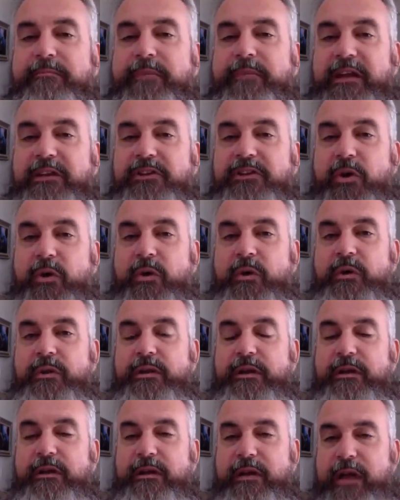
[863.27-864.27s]
being
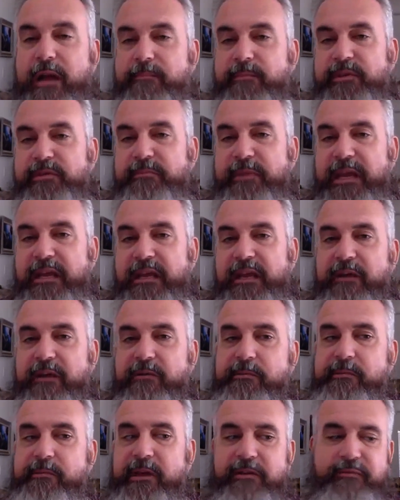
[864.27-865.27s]
told, come with me, and I
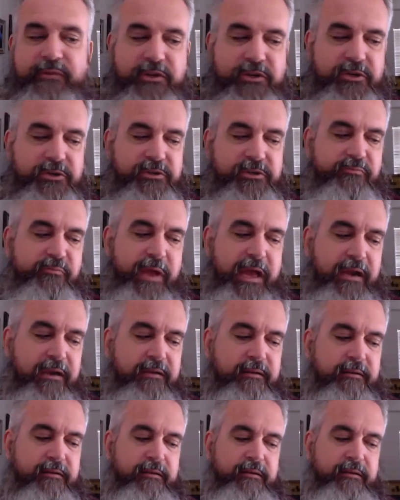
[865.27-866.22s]
will make you fishers of men?